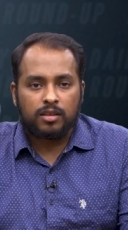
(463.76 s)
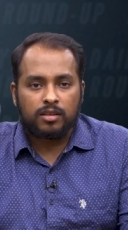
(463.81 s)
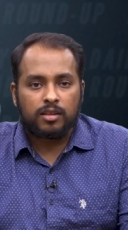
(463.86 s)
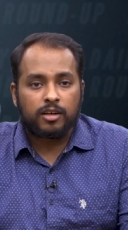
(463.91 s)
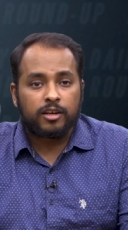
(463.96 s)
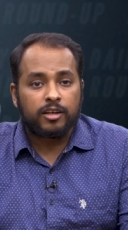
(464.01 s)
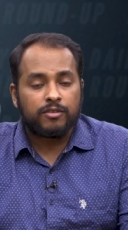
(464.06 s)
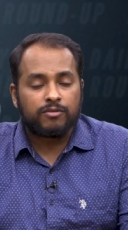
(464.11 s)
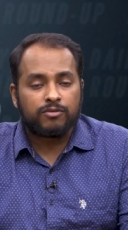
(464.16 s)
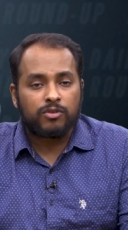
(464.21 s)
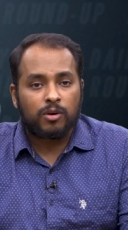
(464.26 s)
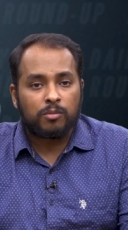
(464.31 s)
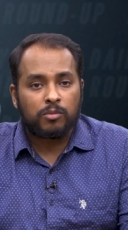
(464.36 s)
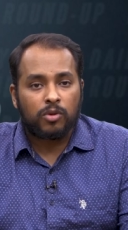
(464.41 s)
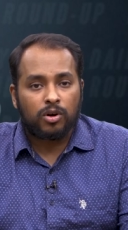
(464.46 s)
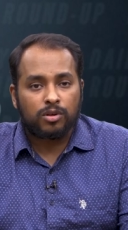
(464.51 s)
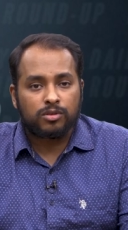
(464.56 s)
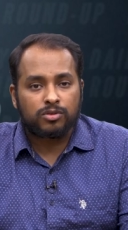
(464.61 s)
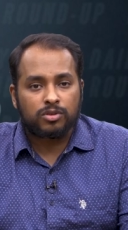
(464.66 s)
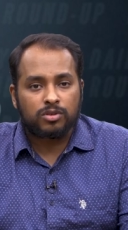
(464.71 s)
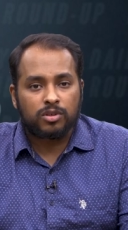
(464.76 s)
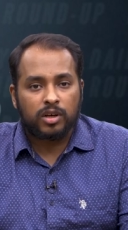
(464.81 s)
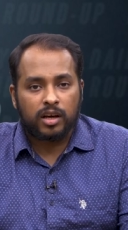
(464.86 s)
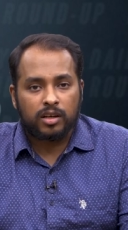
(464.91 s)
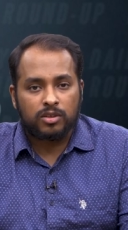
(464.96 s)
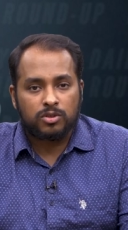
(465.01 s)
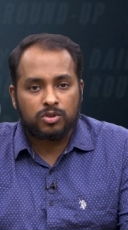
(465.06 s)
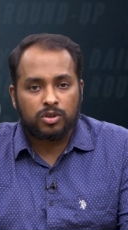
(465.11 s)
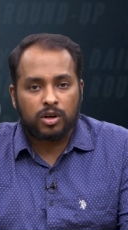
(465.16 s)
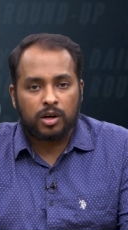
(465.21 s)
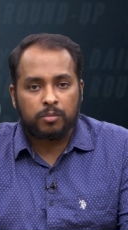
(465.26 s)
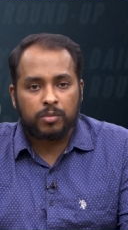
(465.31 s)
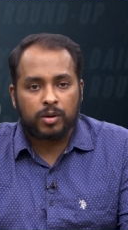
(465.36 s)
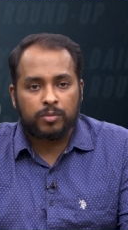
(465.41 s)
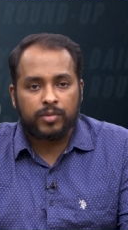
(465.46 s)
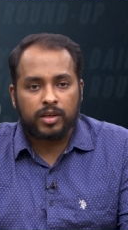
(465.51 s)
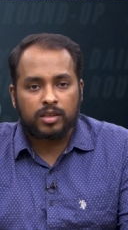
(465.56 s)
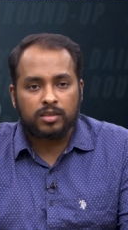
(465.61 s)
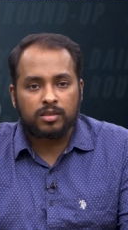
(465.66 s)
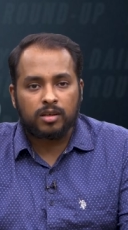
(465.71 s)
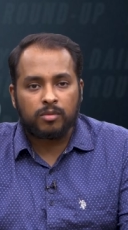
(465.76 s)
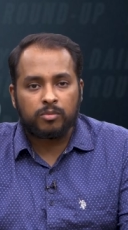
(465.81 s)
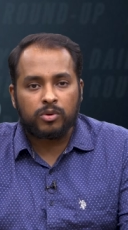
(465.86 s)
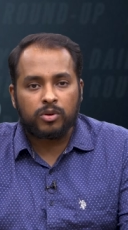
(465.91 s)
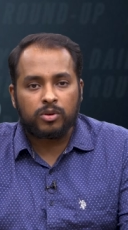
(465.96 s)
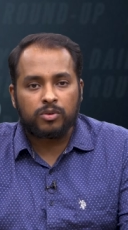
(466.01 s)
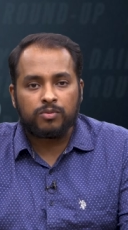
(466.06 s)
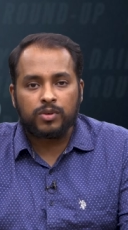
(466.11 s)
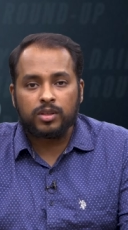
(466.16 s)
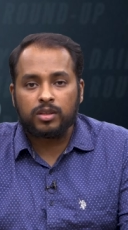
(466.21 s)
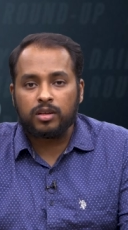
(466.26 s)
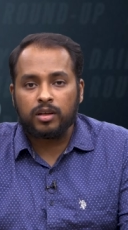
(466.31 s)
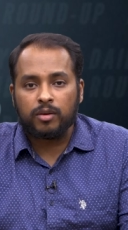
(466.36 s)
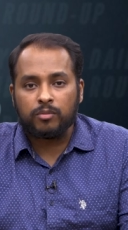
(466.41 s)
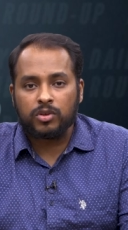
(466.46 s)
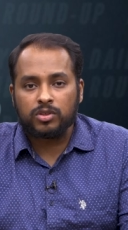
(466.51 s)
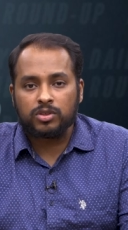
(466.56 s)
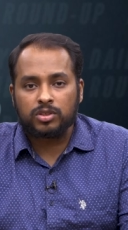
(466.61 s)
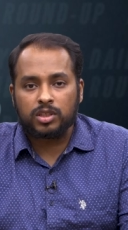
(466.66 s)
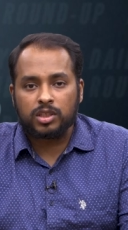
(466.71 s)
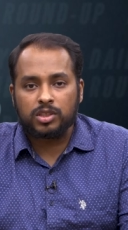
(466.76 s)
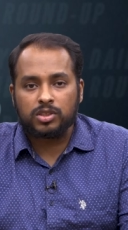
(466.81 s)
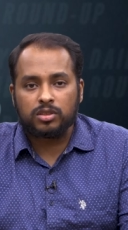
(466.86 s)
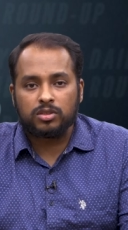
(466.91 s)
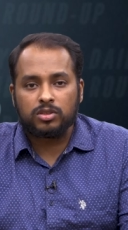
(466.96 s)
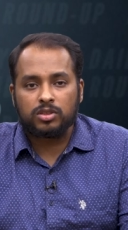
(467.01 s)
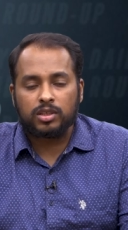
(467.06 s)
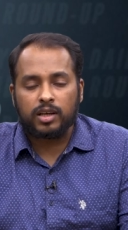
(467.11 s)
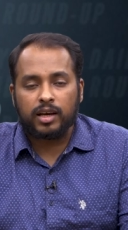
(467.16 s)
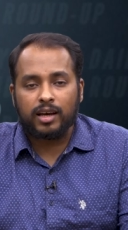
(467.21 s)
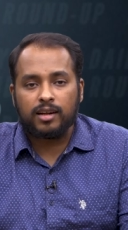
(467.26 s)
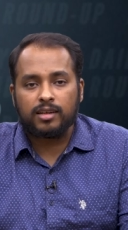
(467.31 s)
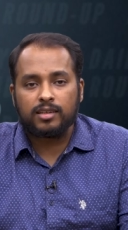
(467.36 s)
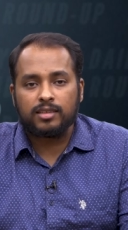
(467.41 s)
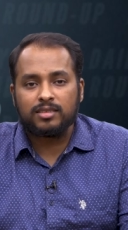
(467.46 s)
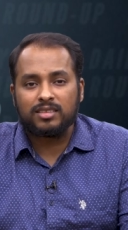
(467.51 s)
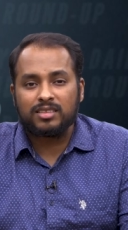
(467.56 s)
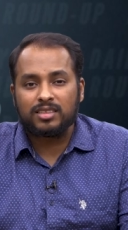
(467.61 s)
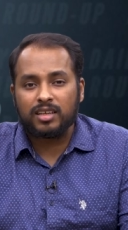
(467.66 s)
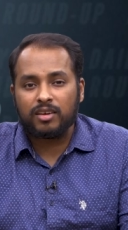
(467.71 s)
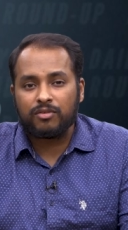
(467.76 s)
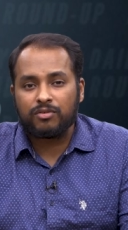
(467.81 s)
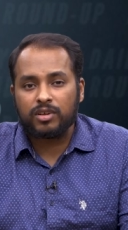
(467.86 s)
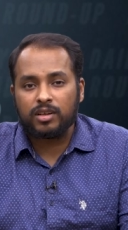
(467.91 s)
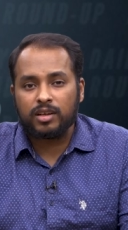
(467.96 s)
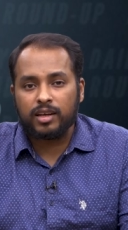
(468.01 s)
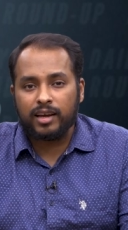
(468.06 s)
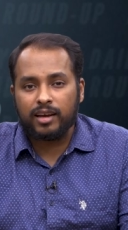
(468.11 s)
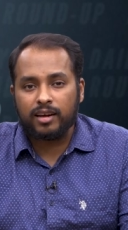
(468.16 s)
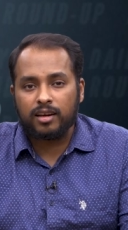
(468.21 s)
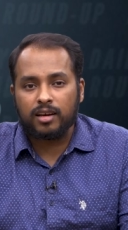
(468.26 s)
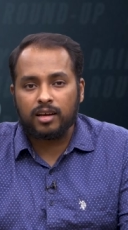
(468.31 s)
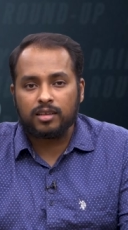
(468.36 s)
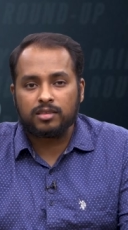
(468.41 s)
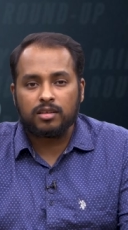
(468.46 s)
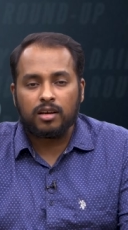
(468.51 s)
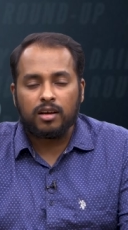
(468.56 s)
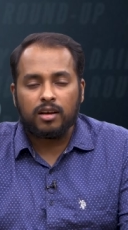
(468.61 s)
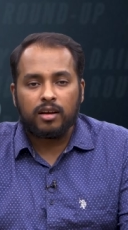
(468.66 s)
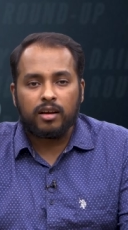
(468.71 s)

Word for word: The reform also enjoyed public support, with demonstrations held in several areas,